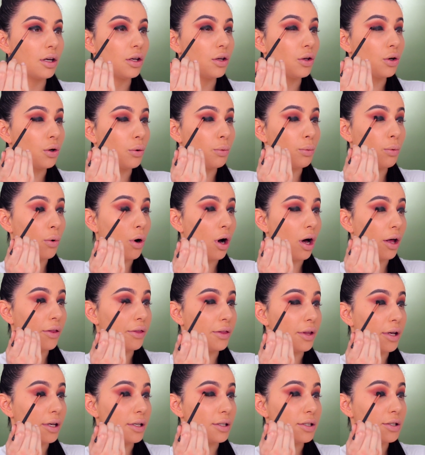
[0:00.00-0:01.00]
you don't
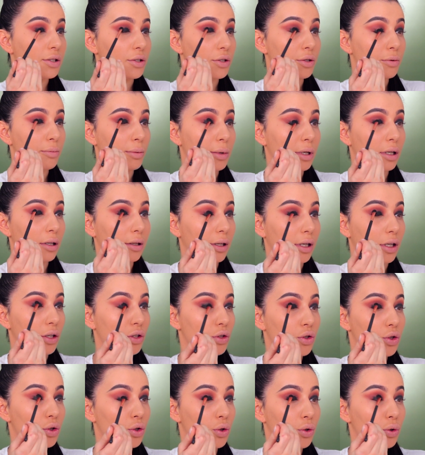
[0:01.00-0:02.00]
want this to be
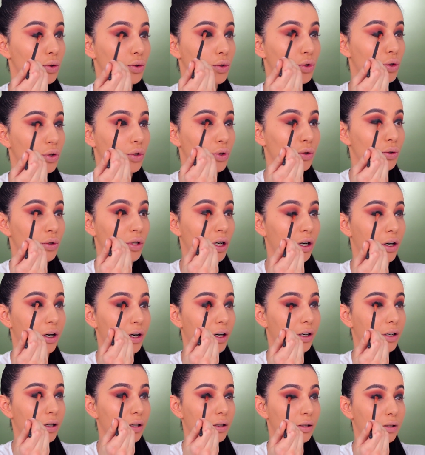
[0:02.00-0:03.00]
like too
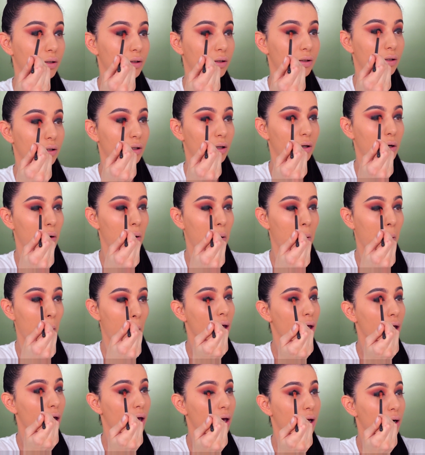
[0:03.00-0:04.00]
dark.
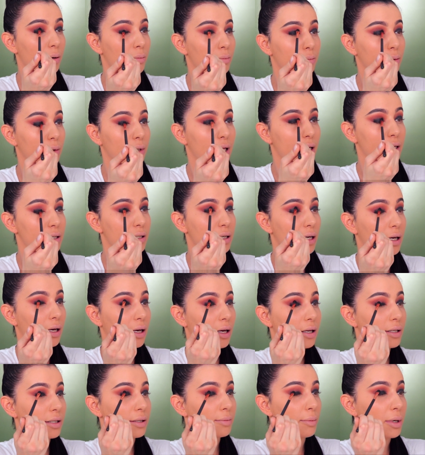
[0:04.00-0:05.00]
And I'm
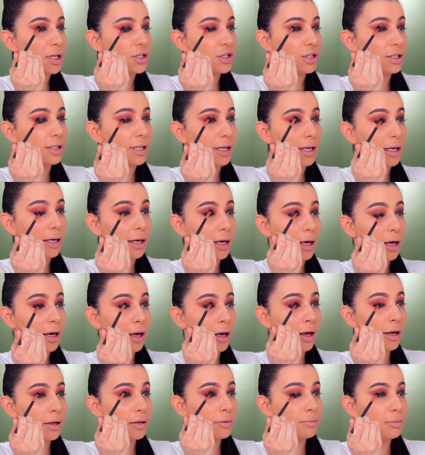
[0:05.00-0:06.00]
blending as much as I
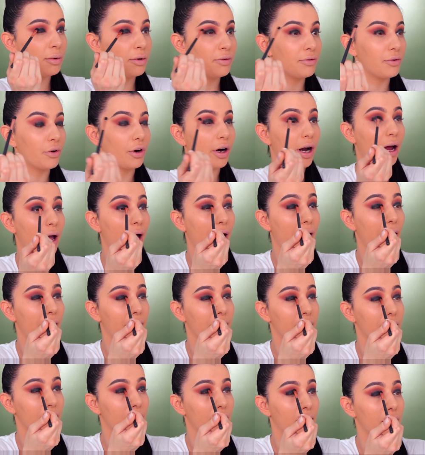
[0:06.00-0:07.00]
can before I
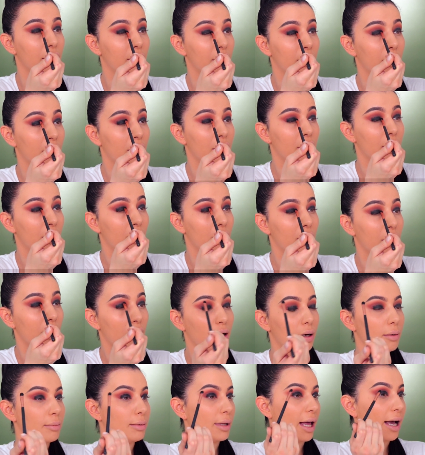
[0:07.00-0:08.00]
add
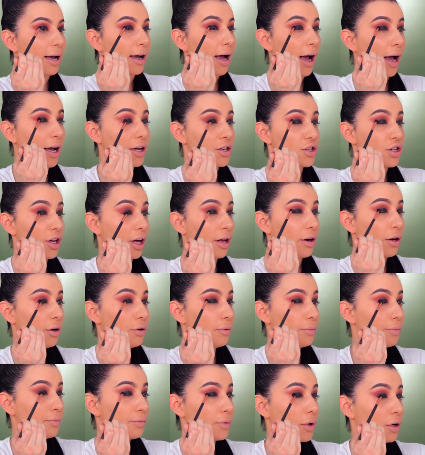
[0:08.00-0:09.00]
a black
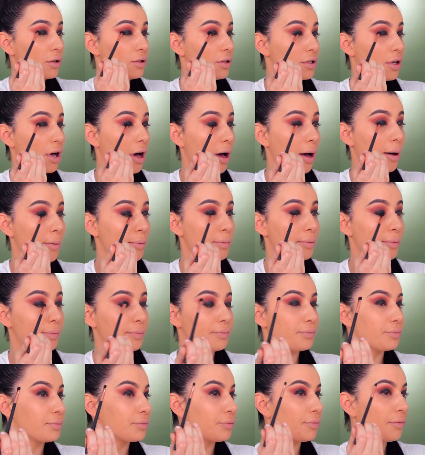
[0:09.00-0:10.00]
eyeshadow on top
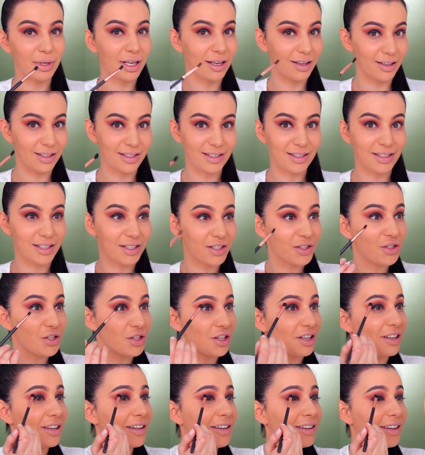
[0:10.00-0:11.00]
because this
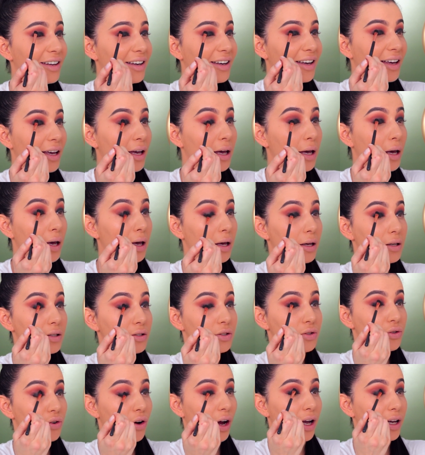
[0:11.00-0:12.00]
shit
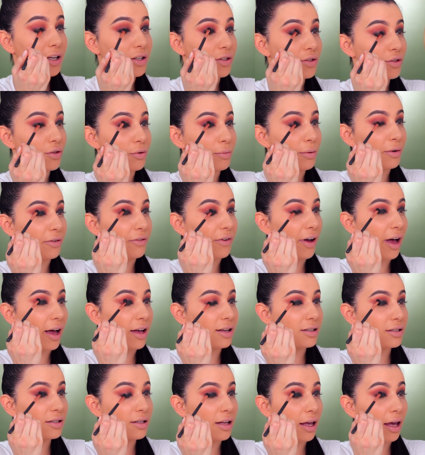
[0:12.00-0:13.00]
is drying super
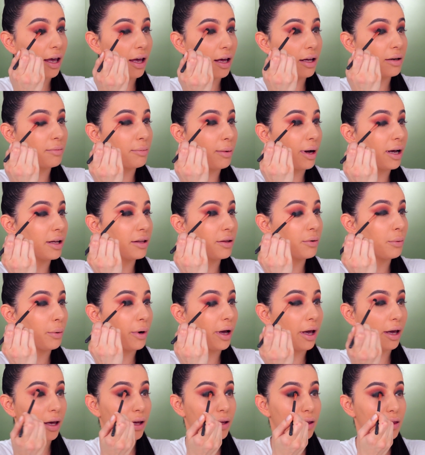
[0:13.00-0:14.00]
fast. And by the
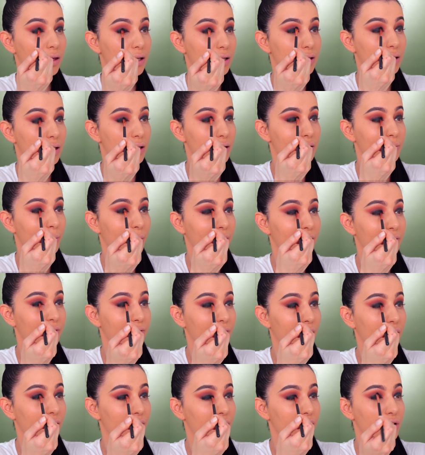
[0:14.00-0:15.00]
way, this is my
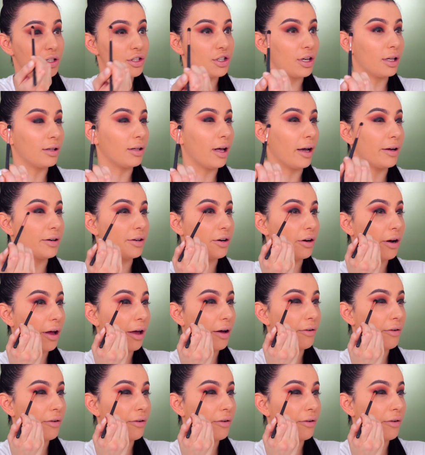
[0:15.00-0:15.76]
favorite gel liner